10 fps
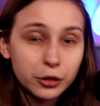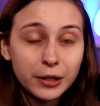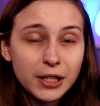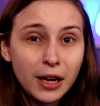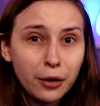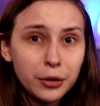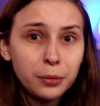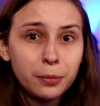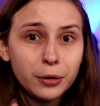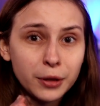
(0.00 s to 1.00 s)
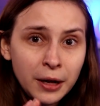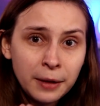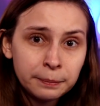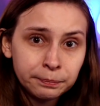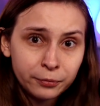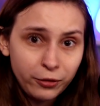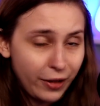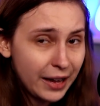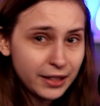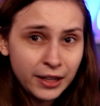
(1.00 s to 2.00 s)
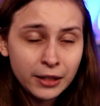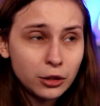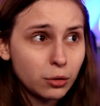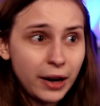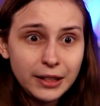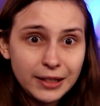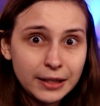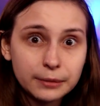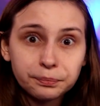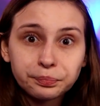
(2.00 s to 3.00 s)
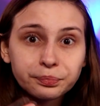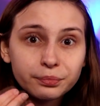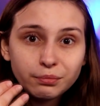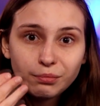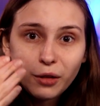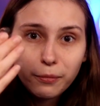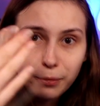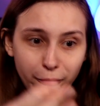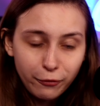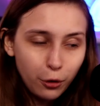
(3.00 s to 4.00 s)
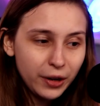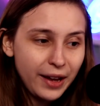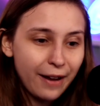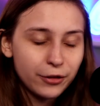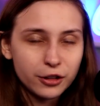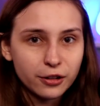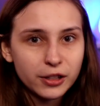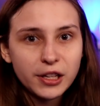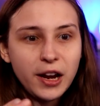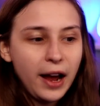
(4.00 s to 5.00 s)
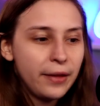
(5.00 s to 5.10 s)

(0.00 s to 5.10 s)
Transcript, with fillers: So that's how you put flag things or anything before the avatars.